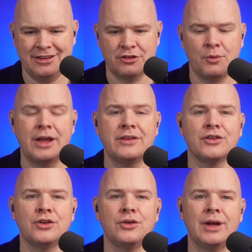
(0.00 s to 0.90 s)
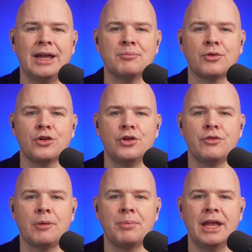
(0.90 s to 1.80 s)
Is there a way to
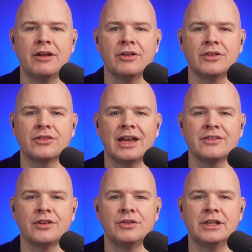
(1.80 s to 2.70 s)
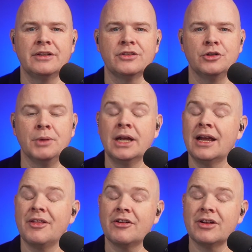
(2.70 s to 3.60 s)
improve appearance as offered in Zoom?
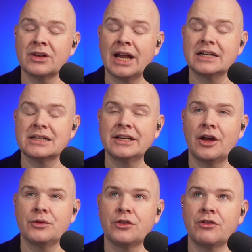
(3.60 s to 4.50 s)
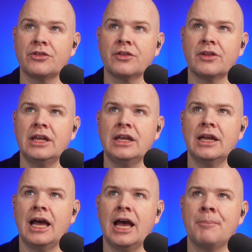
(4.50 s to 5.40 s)
There isn't actually, no. So there isn't
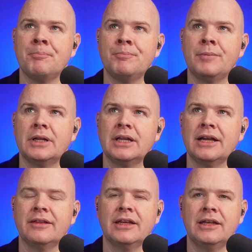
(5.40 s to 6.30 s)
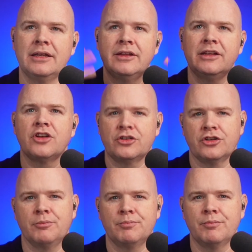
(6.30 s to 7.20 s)
the the
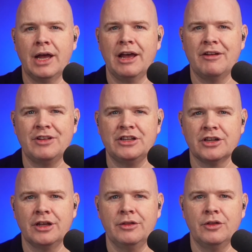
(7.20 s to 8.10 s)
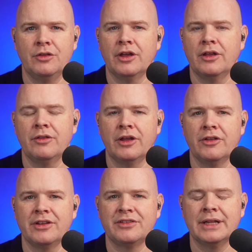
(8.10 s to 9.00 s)
touch up feature that
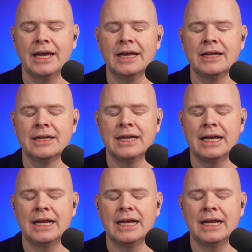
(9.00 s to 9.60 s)
there is in there.